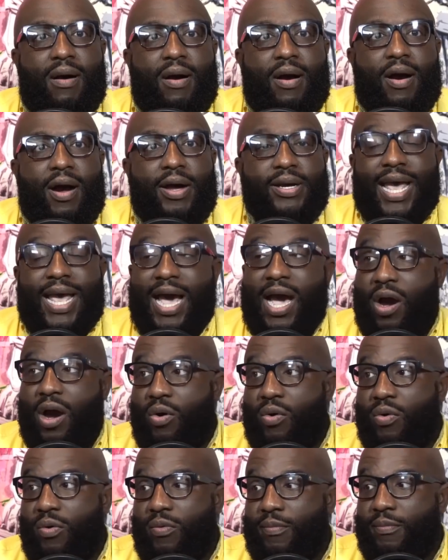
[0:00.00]

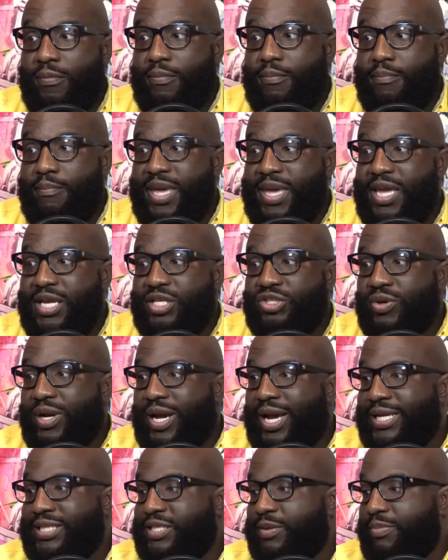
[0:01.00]
Now, me
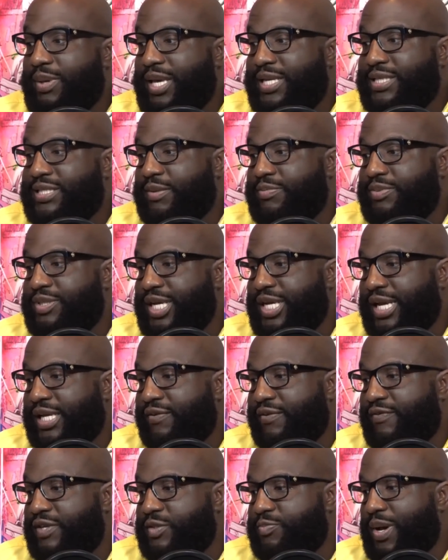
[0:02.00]
trying to be as
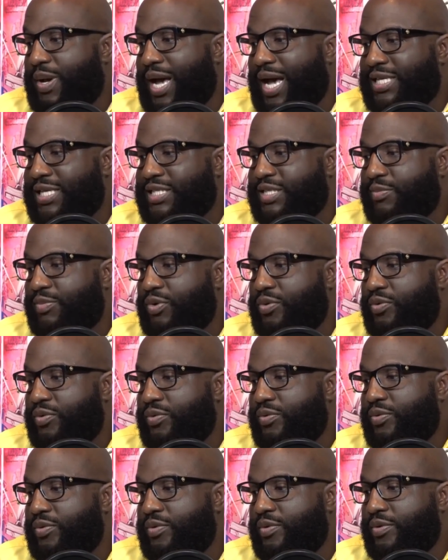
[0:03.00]
objective as possible,
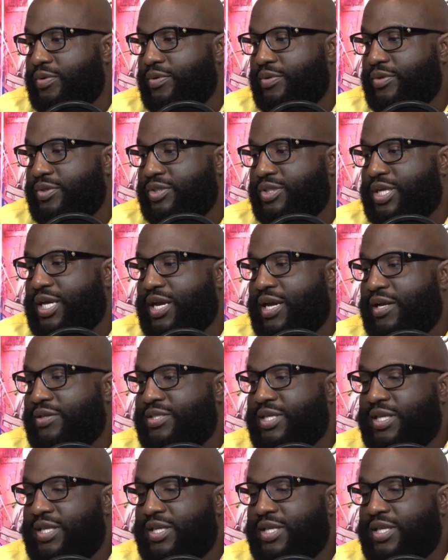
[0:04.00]
shout out to the